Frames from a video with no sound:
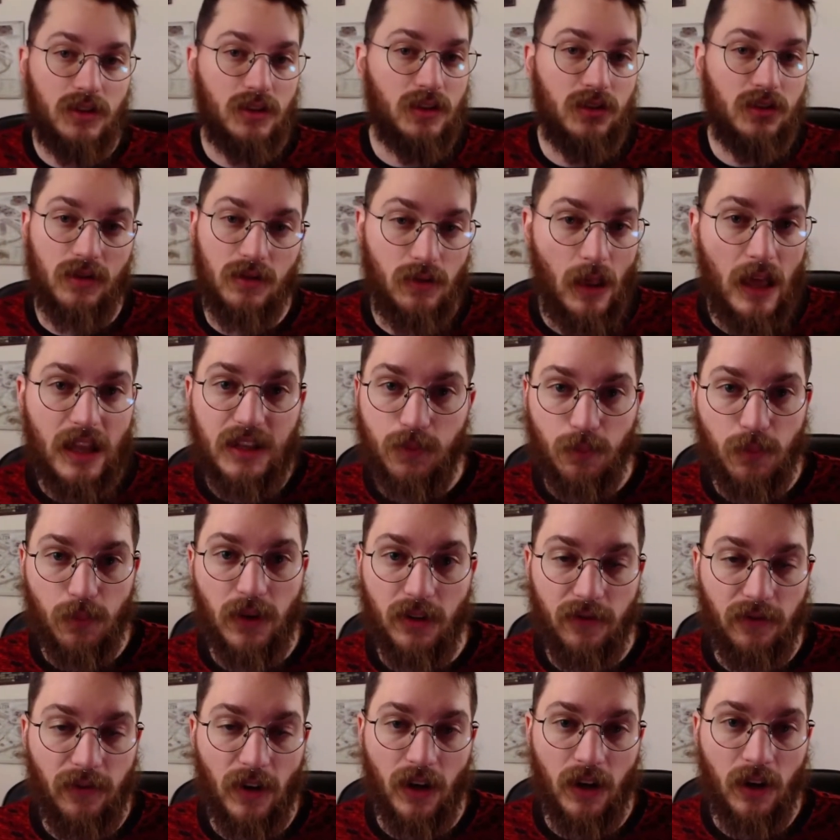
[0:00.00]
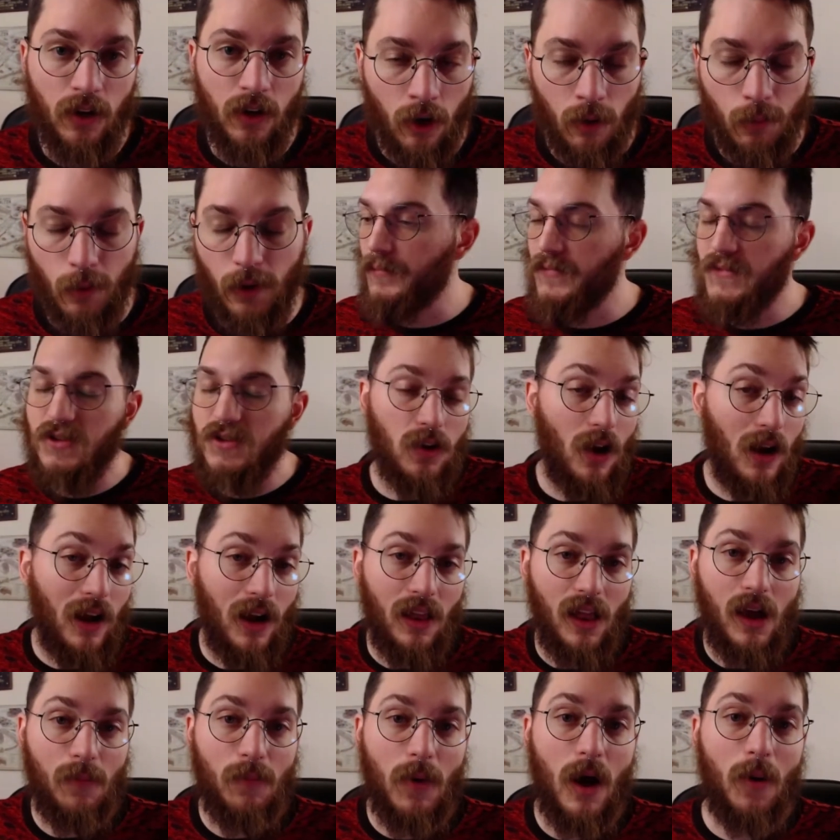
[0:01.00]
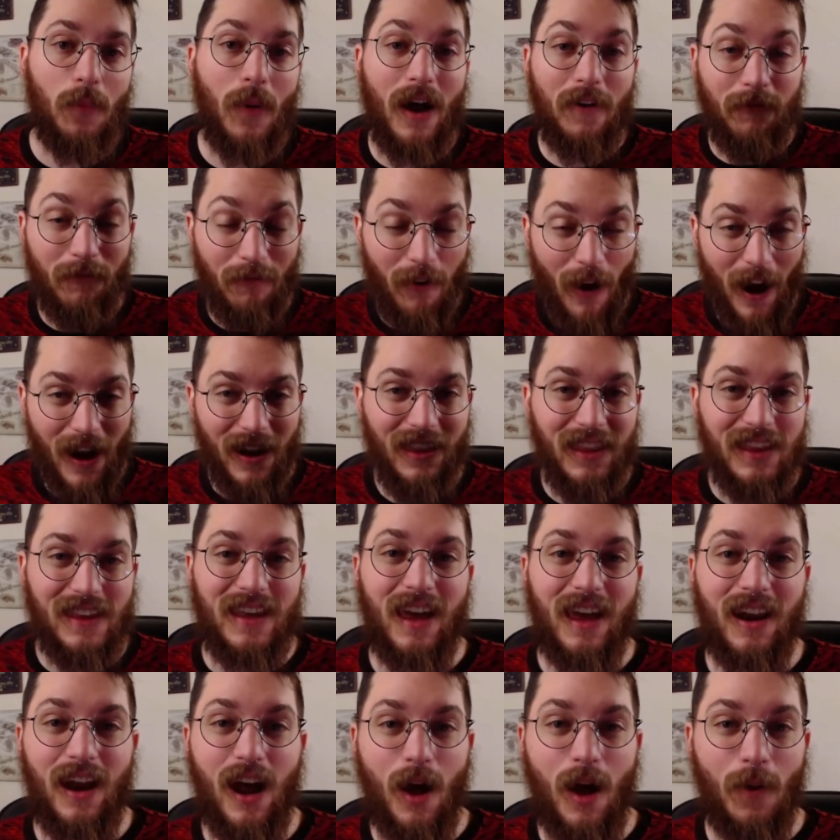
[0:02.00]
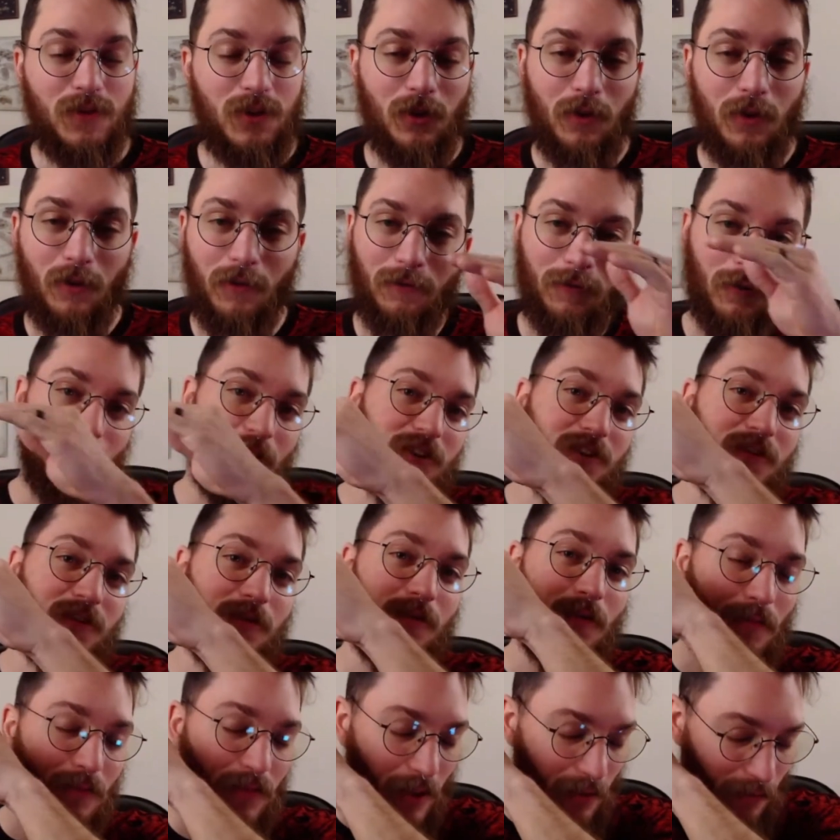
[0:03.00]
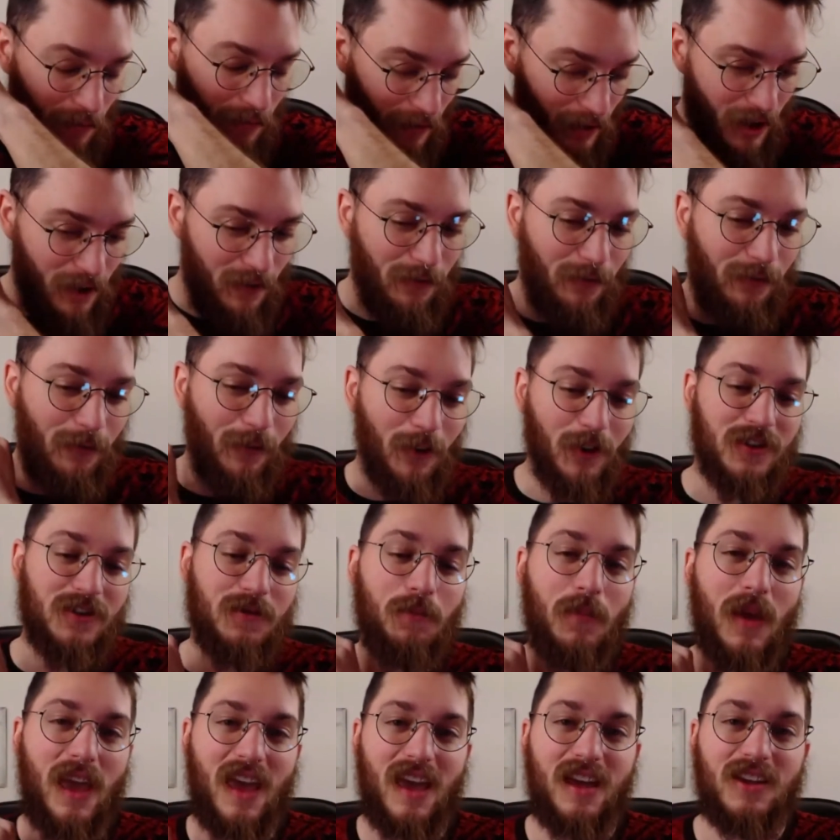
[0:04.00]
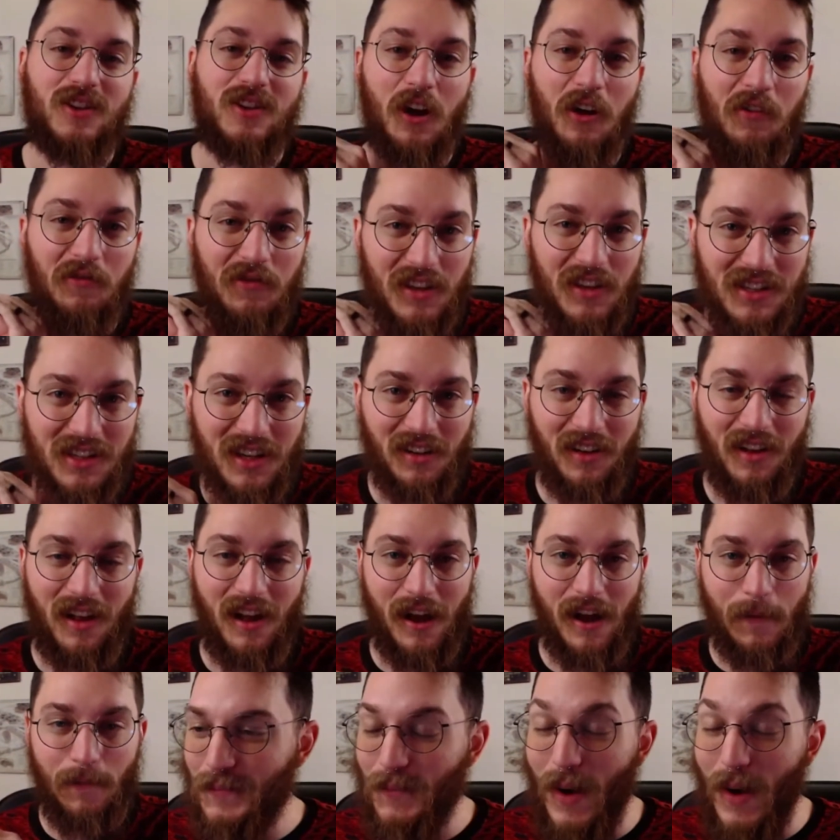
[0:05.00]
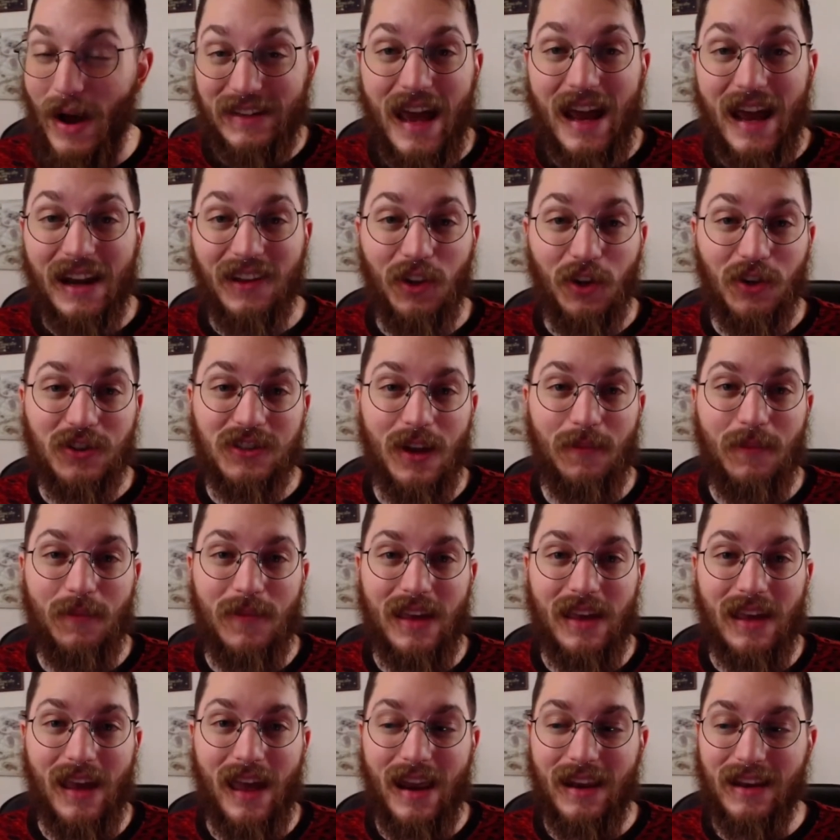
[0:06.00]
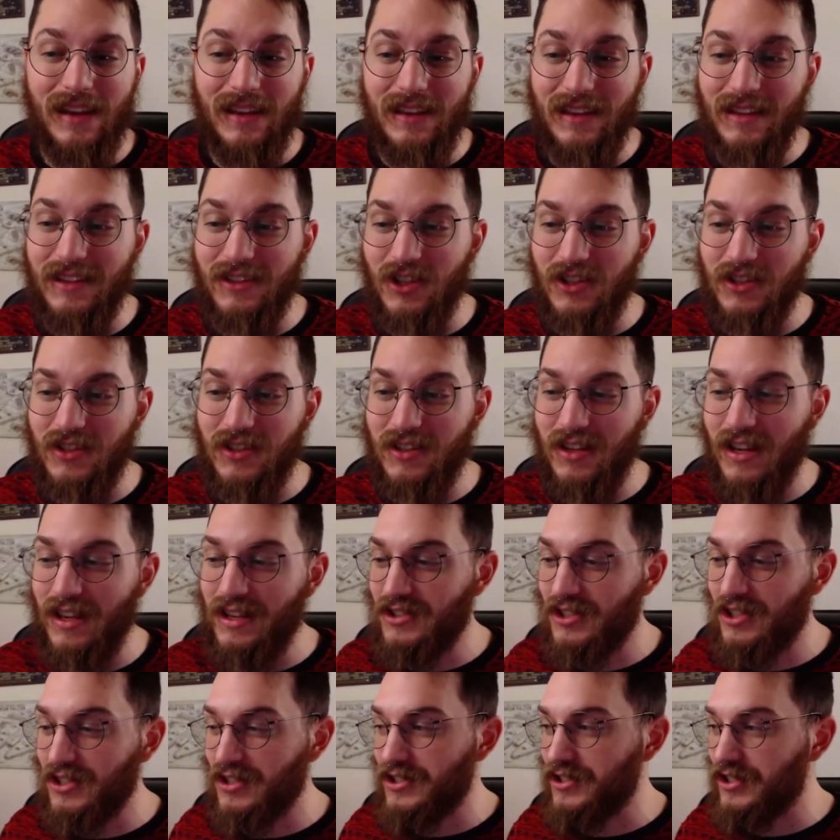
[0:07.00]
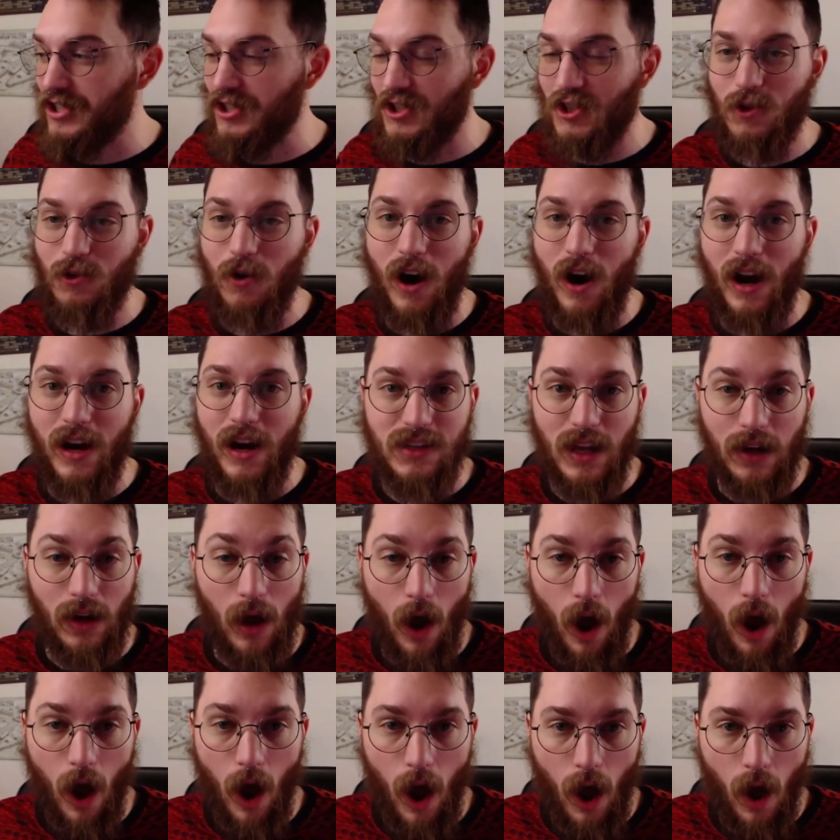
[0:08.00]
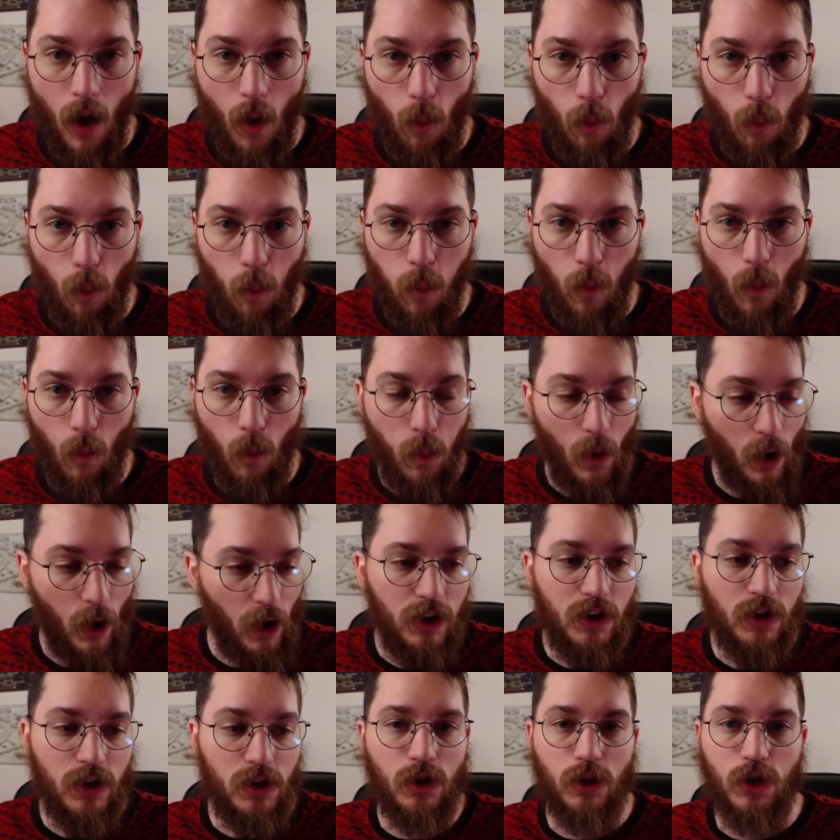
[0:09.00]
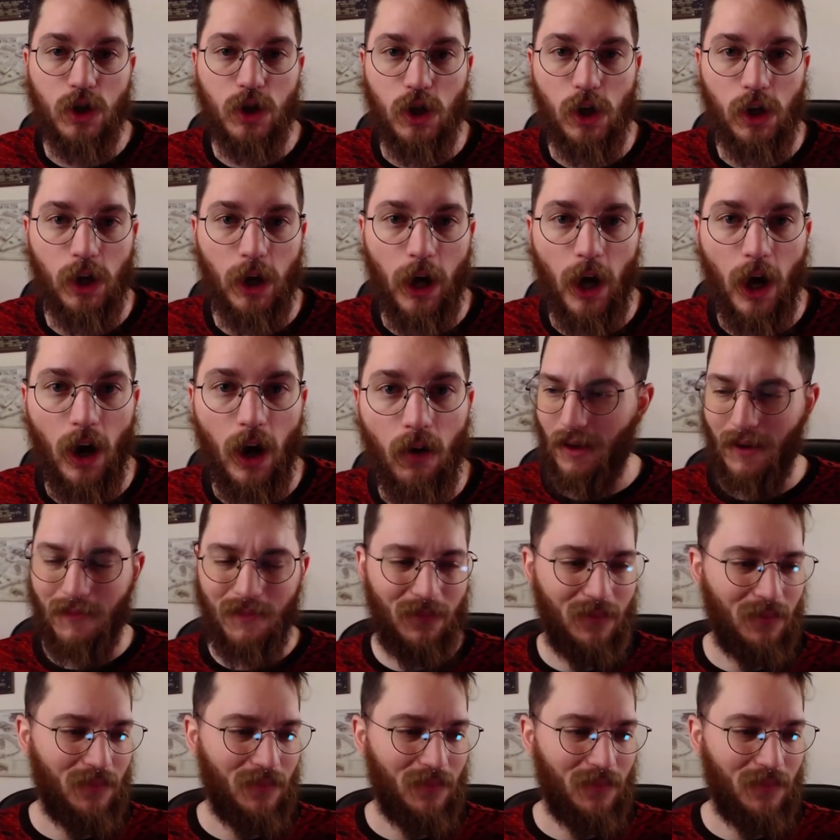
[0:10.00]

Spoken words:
that's pretty fucking normal. So I climb up. I finally get up to the very first pitch of this climb. My dad looks at me and he's just distraught. He's like, where did your shirt go?